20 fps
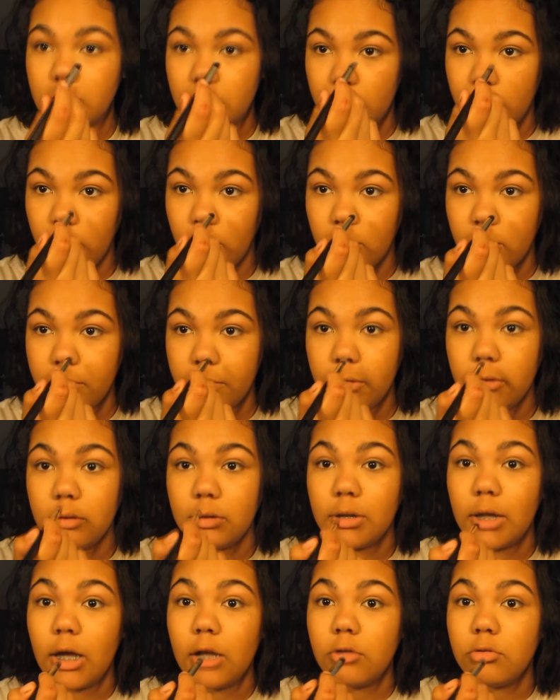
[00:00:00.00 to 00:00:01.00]
and I'm going to be
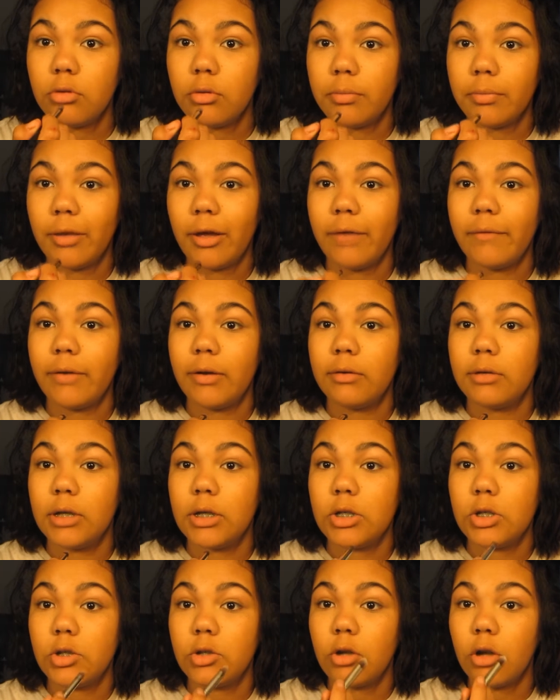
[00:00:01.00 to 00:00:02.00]
using that to apply
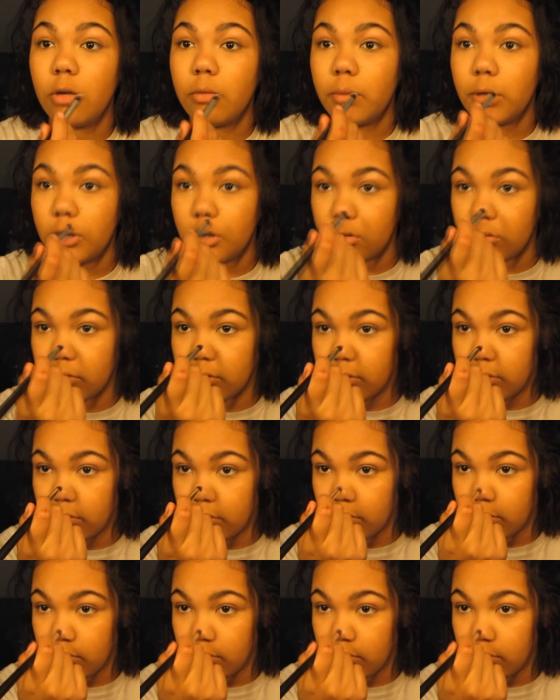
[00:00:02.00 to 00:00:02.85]
foundation on my nose.